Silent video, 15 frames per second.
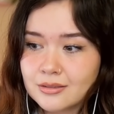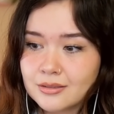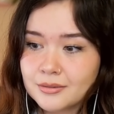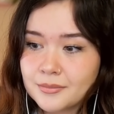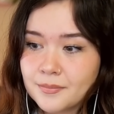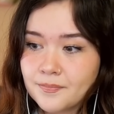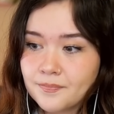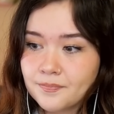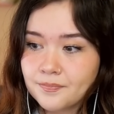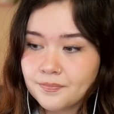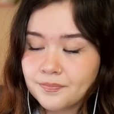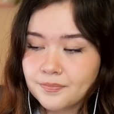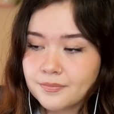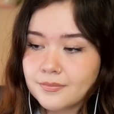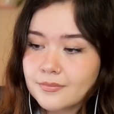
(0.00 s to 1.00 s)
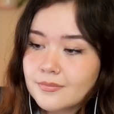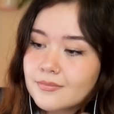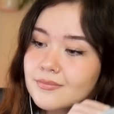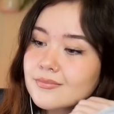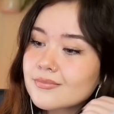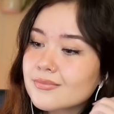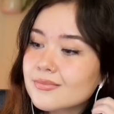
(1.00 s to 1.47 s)

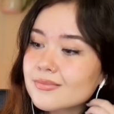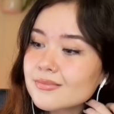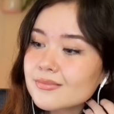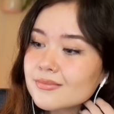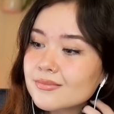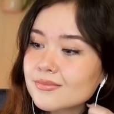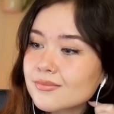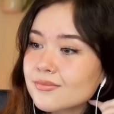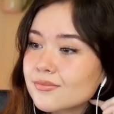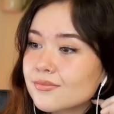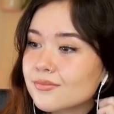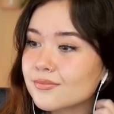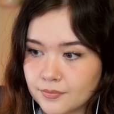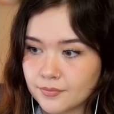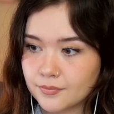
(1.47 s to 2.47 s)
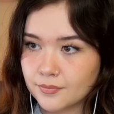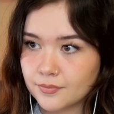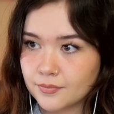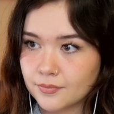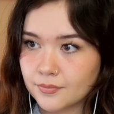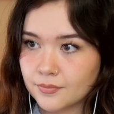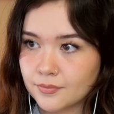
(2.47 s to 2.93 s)

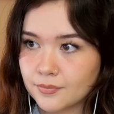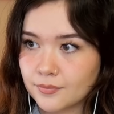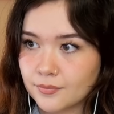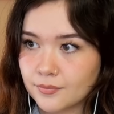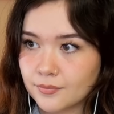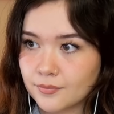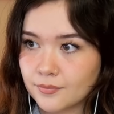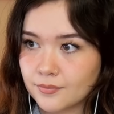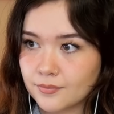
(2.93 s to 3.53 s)
(silence)